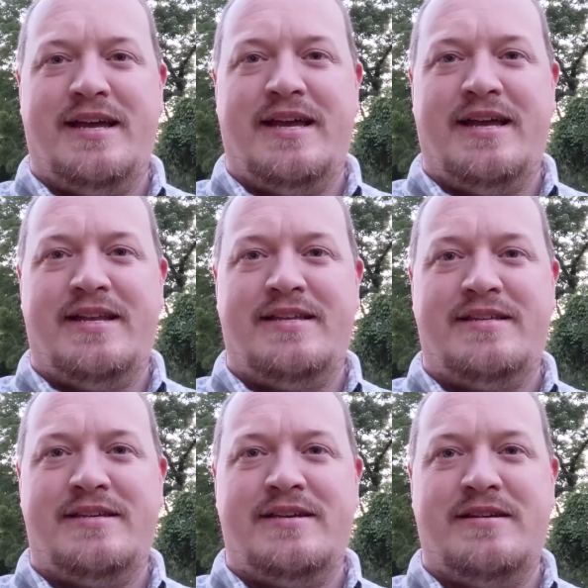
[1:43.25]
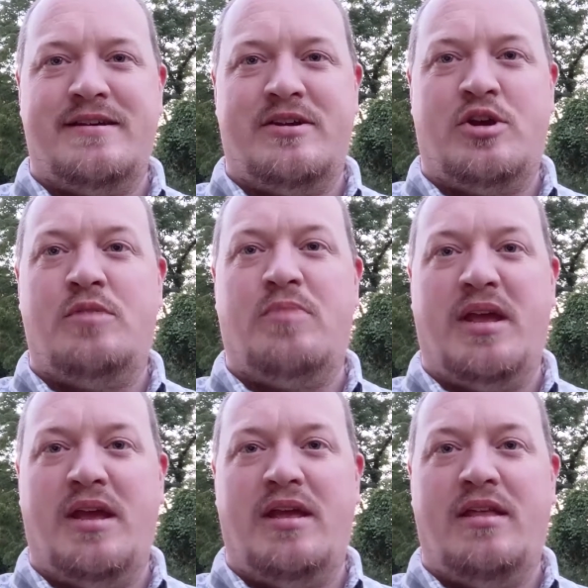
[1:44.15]
it could
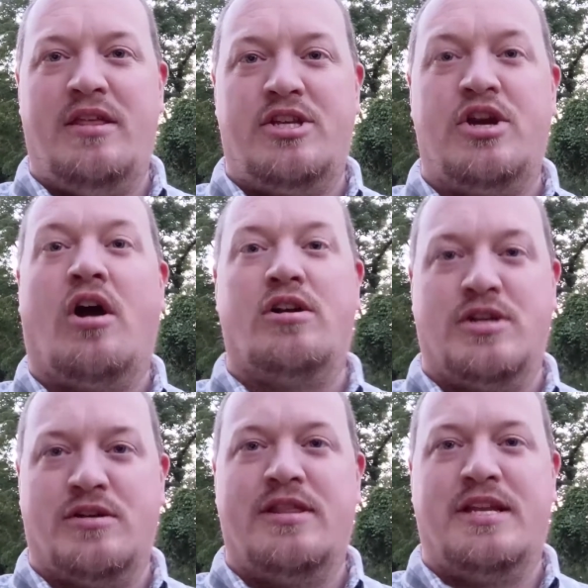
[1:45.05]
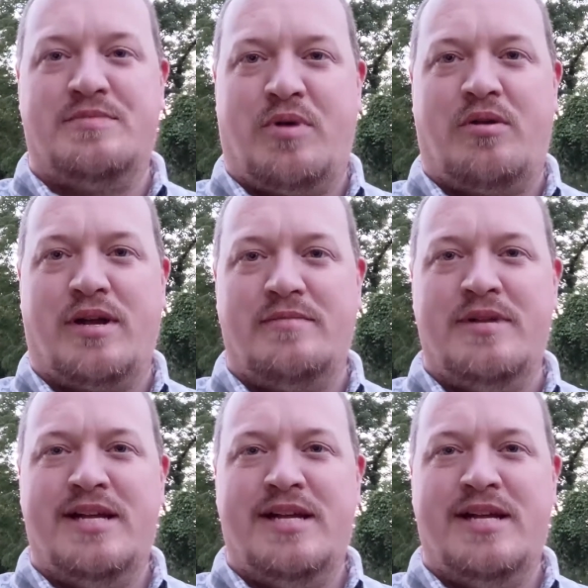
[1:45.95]
be the charger that is broken.